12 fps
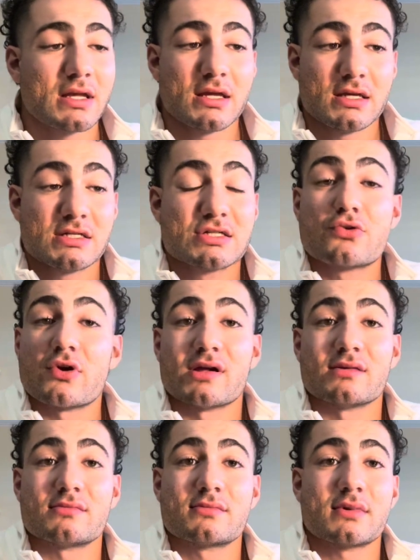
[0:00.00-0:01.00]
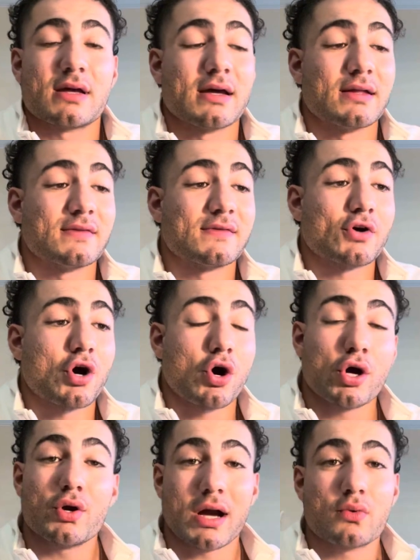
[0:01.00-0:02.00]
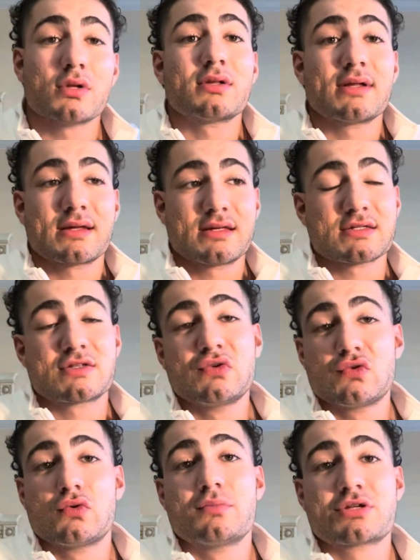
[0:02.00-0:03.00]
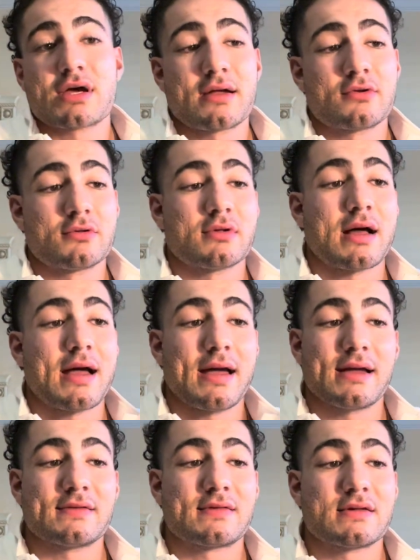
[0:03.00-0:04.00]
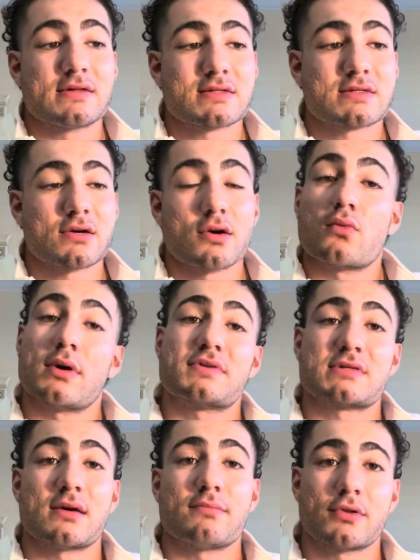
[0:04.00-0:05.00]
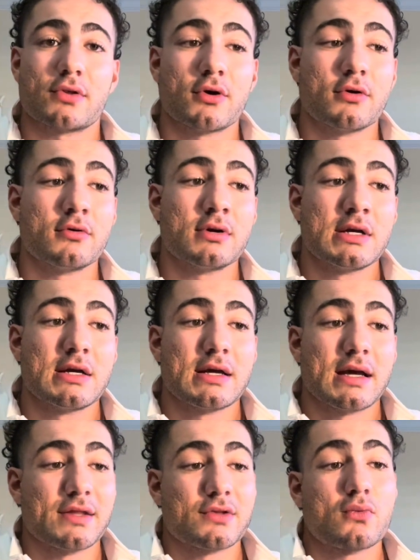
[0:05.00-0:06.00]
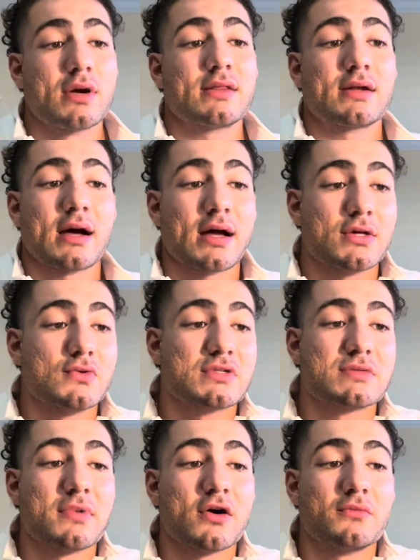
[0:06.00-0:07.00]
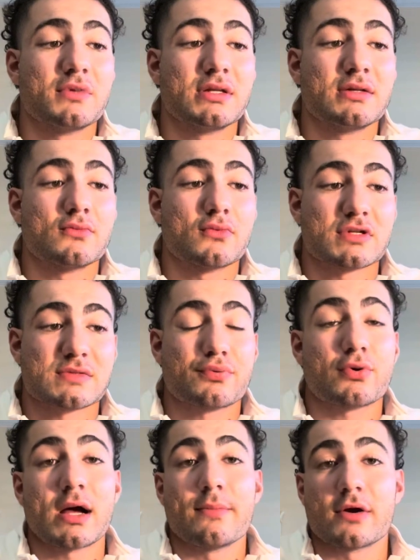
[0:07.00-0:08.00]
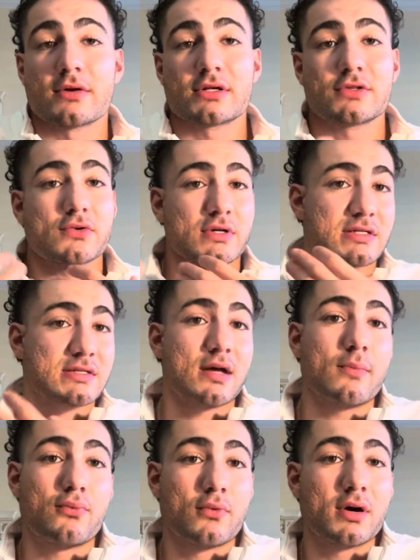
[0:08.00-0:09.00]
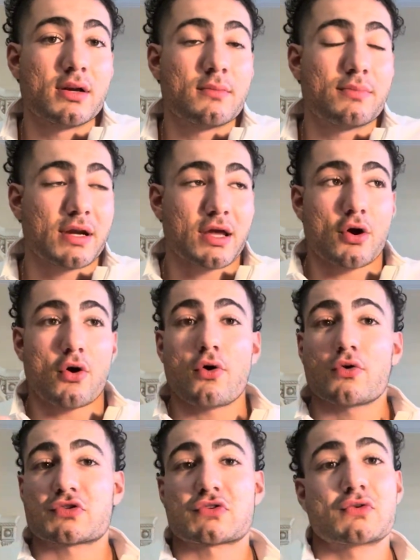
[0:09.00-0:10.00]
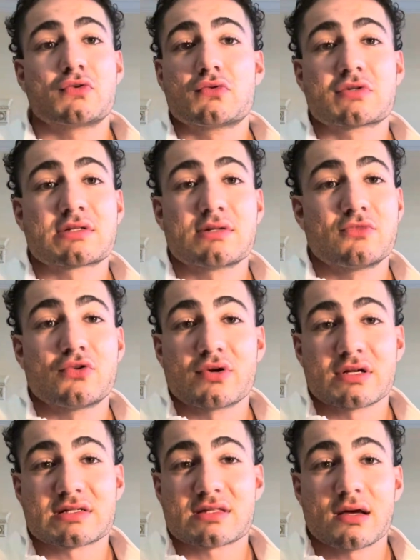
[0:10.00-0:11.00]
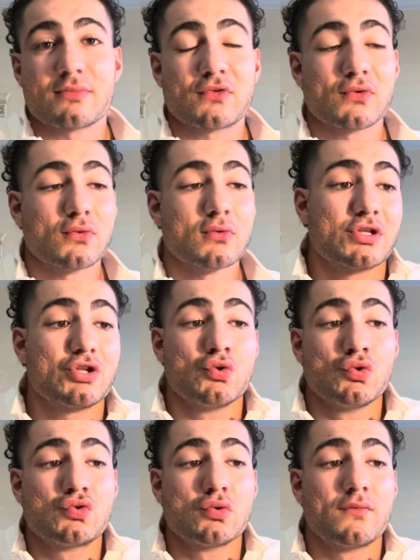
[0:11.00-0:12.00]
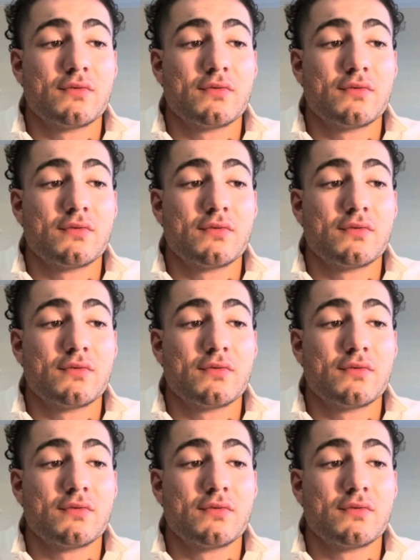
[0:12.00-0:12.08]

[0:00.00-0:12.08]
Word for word: He's great and I will link his YouTube channel and his uh, website below. And the way that I used Mehlman was primarily during step one, but I also used them during step two. The YouTube